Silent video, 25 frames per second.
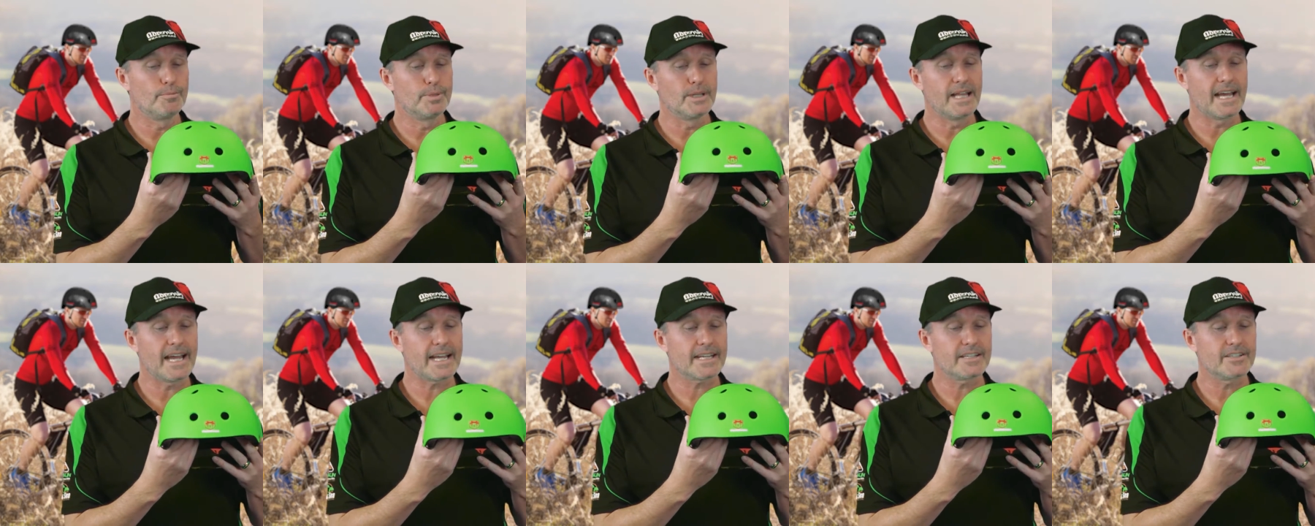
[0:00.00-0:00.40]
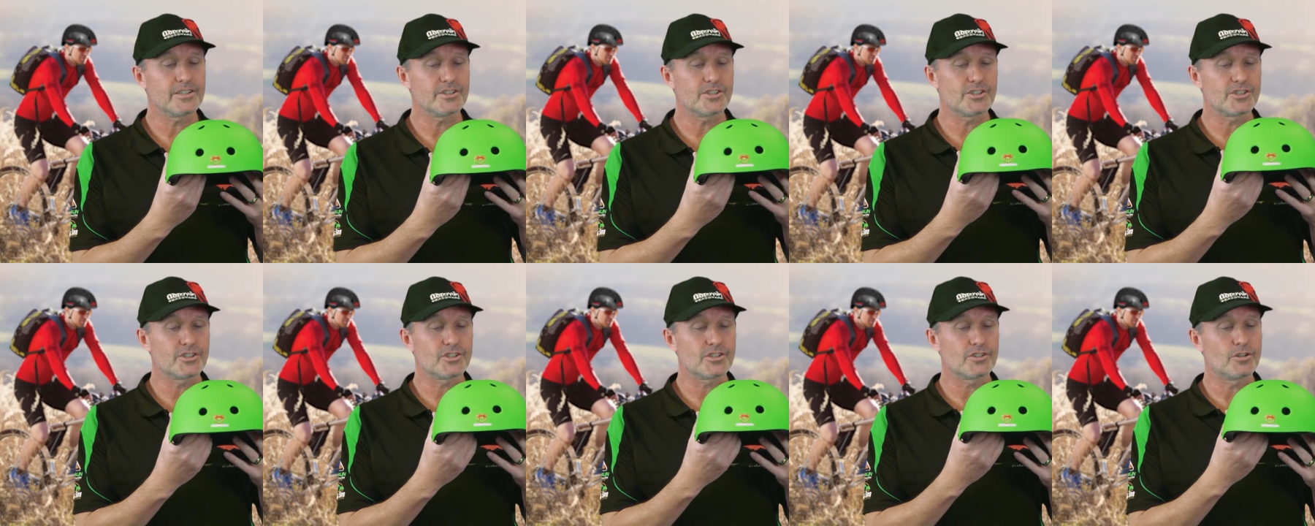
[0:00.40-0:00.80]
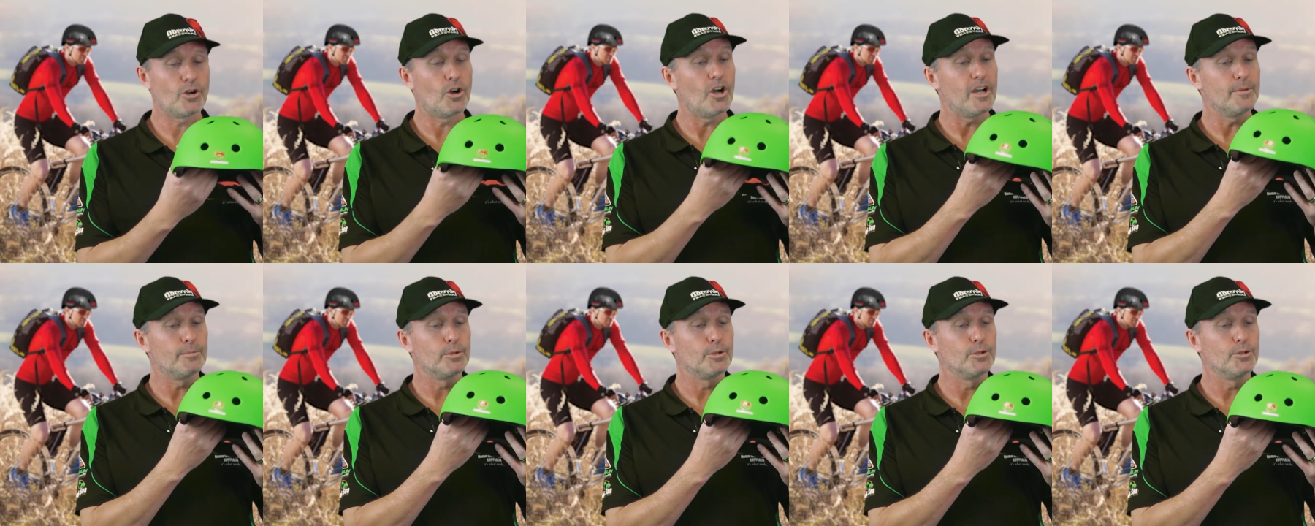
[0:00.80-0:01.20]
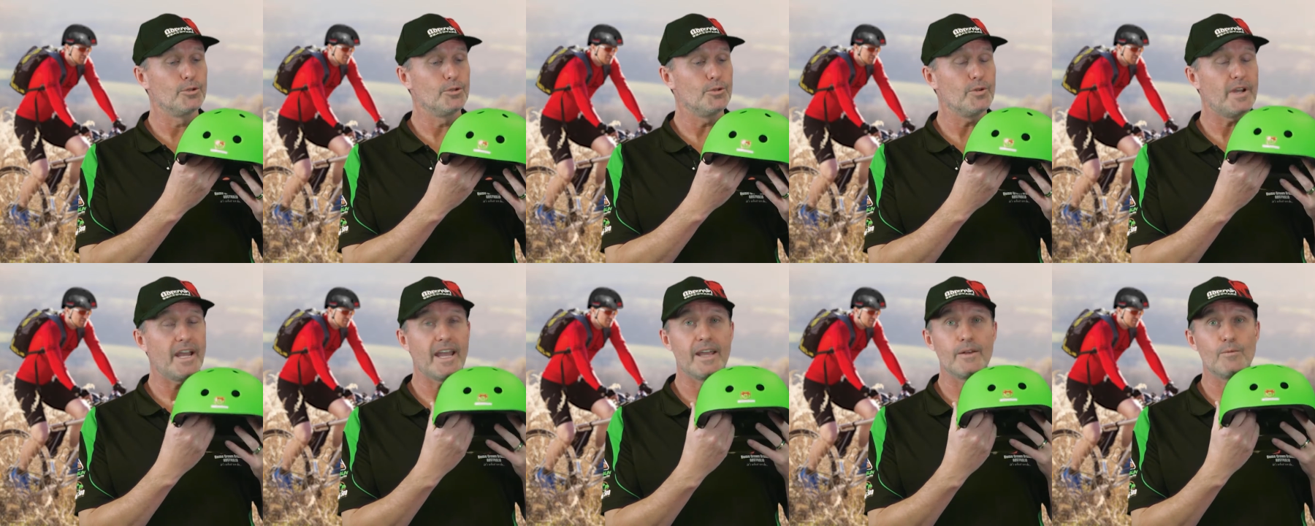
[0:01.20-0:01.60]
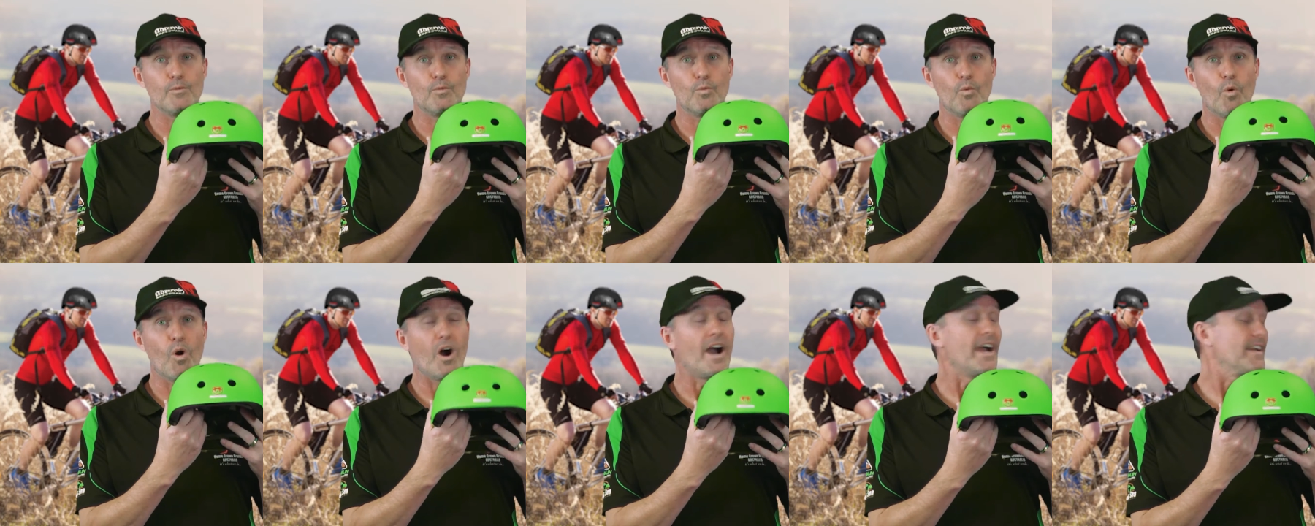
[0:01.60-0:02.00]
black, sky blue,
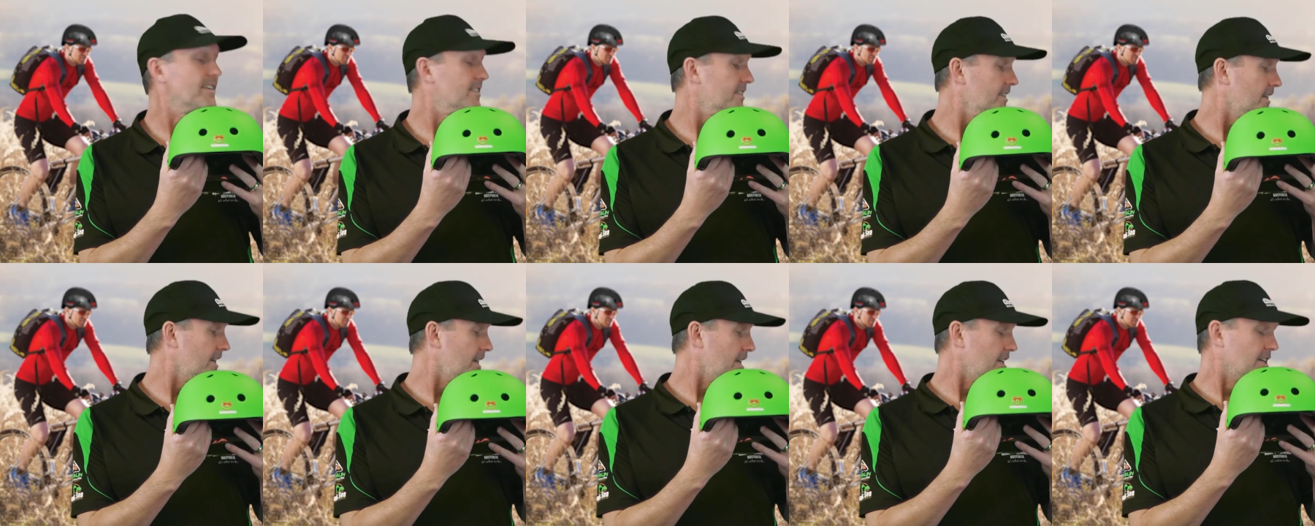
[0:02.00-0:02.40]
and white.